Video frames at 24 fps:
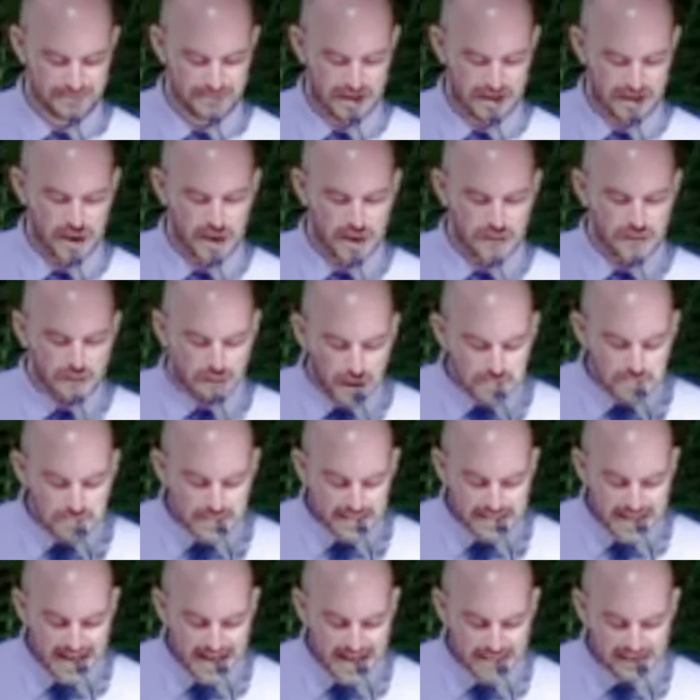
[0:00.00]
From the
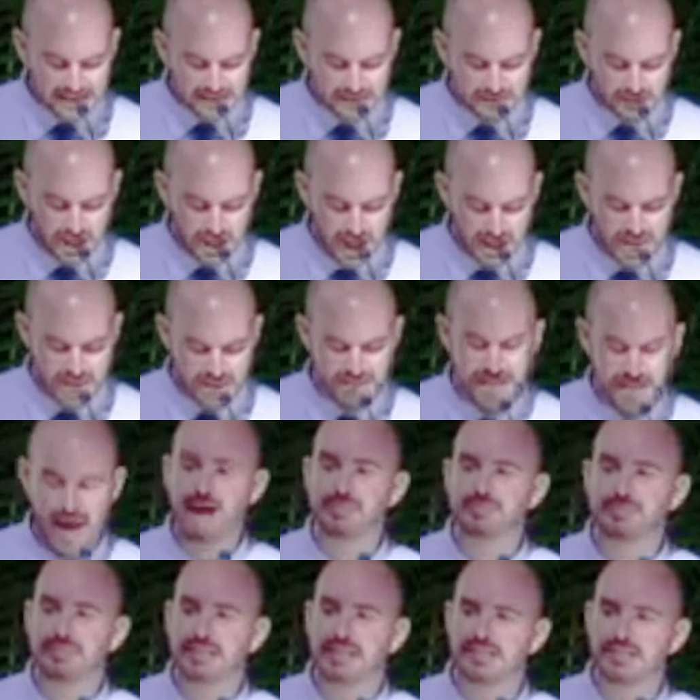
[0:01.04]
days of John the
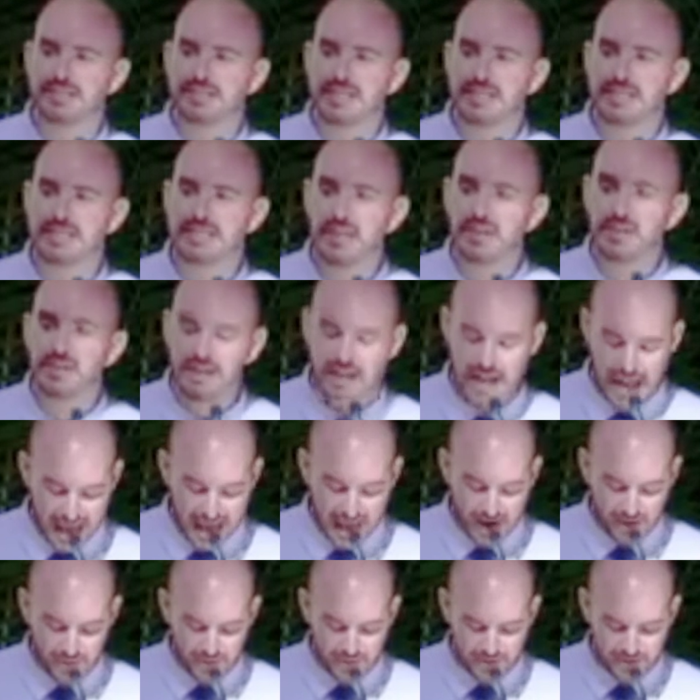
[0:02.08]
Baptist until
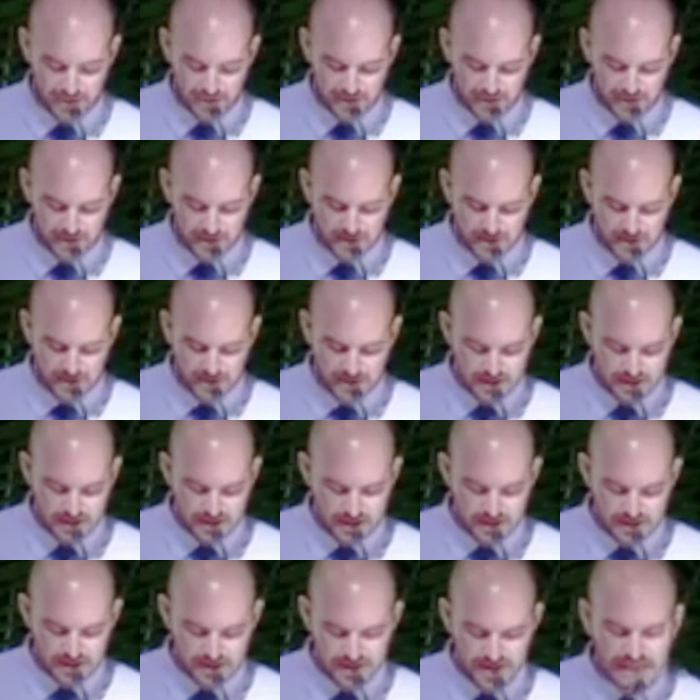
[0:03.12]
now,
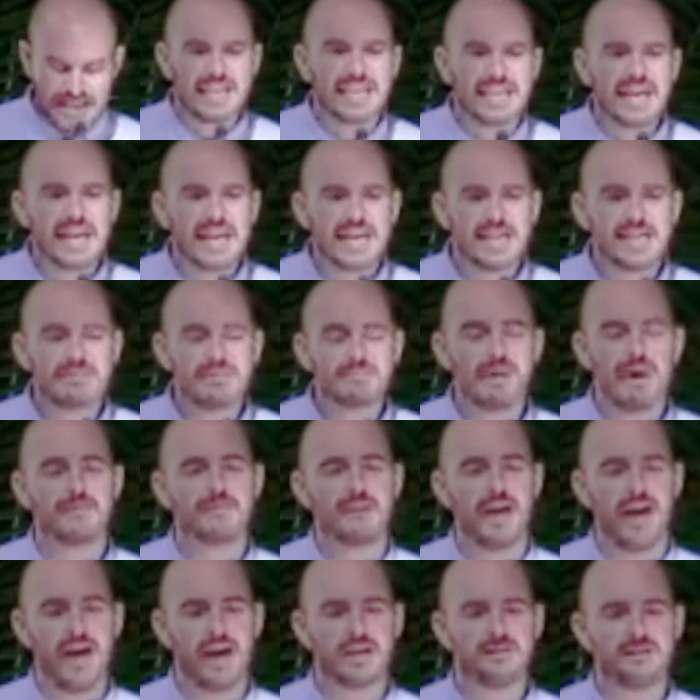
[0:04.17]
the kingdom of
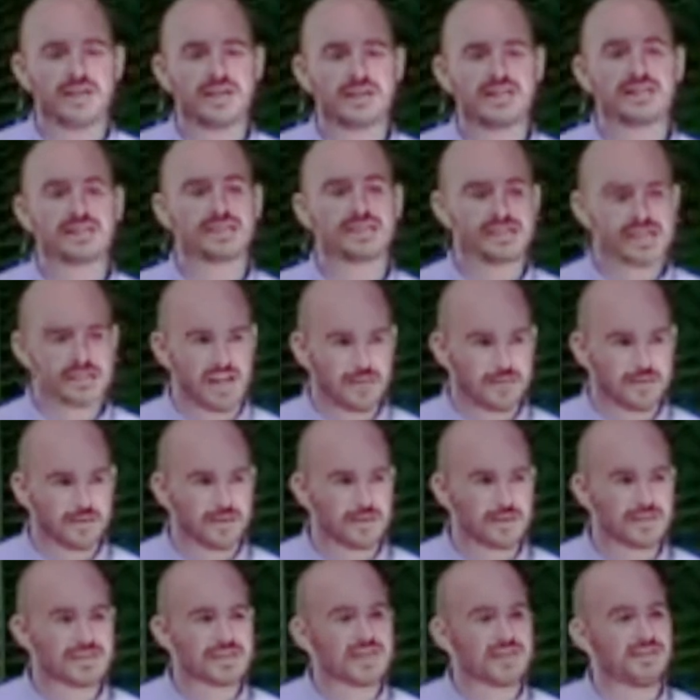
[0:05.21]
heaven
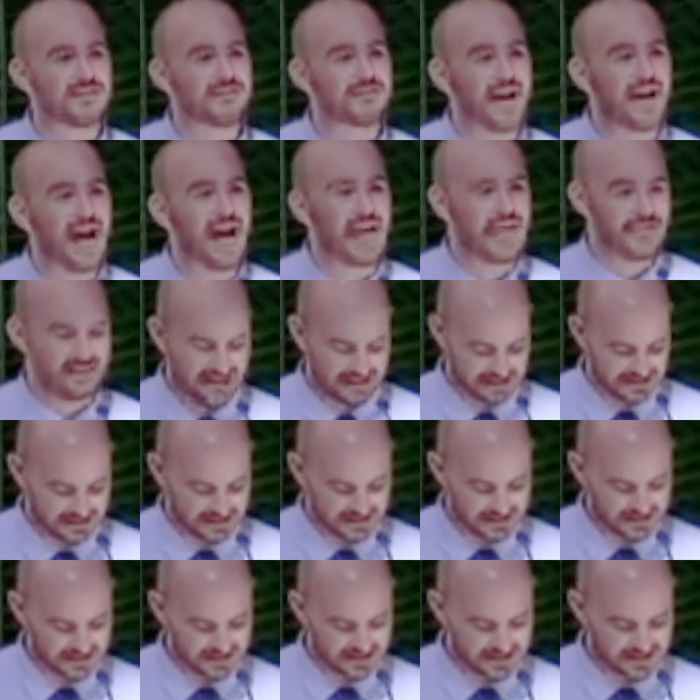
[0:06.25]
suffers
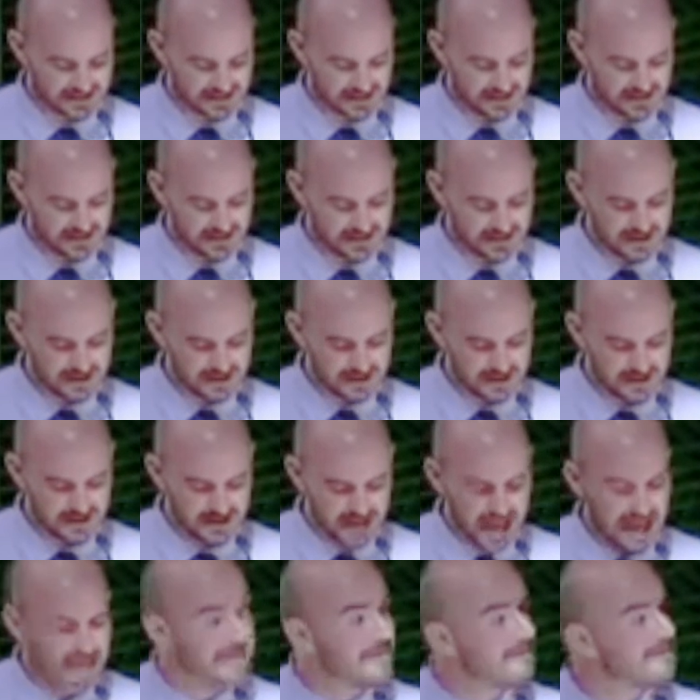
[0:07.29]
violence,
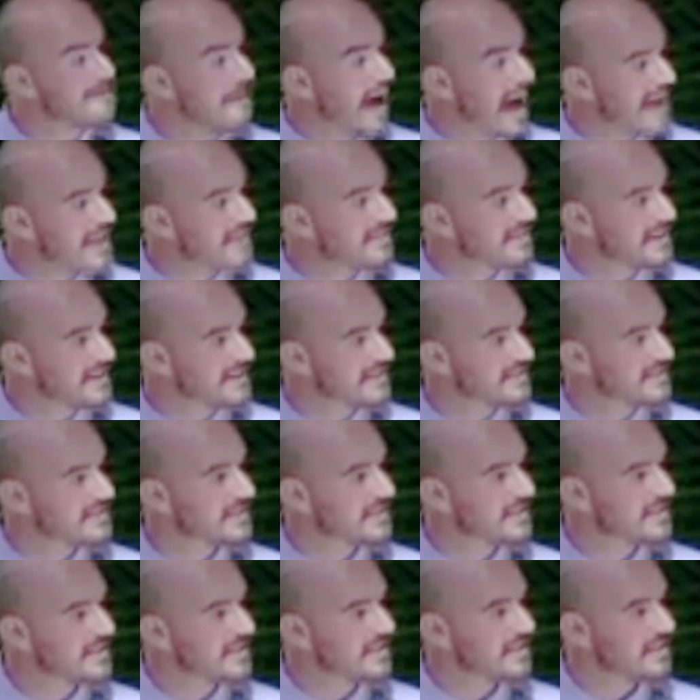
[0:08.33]
and the violent
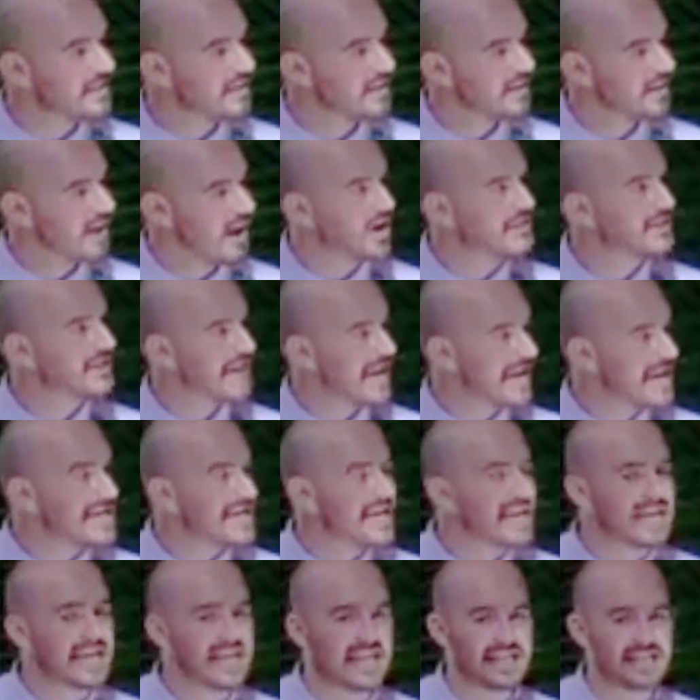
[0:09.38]
are
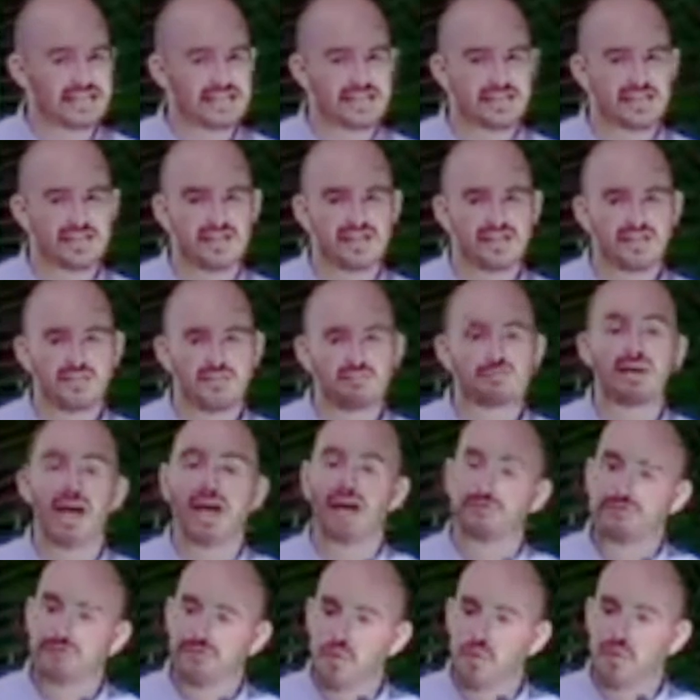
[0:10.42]
taking it by
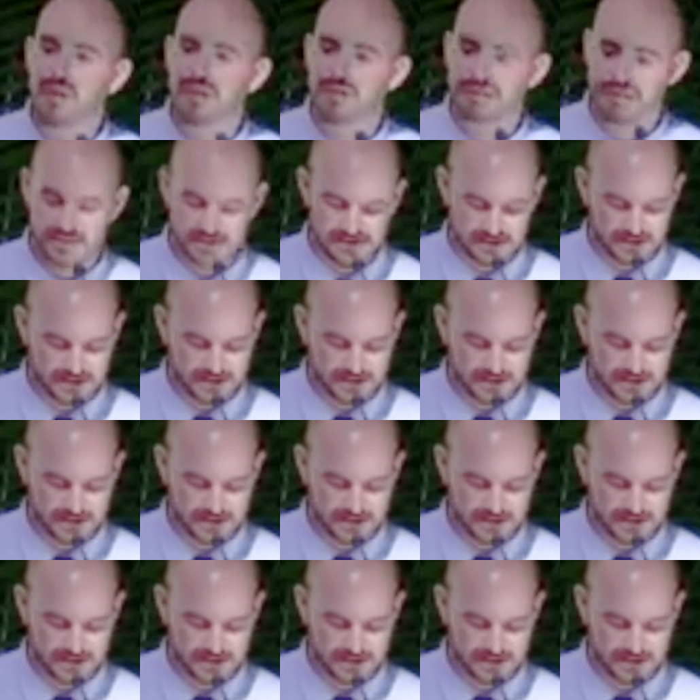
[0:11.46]
force.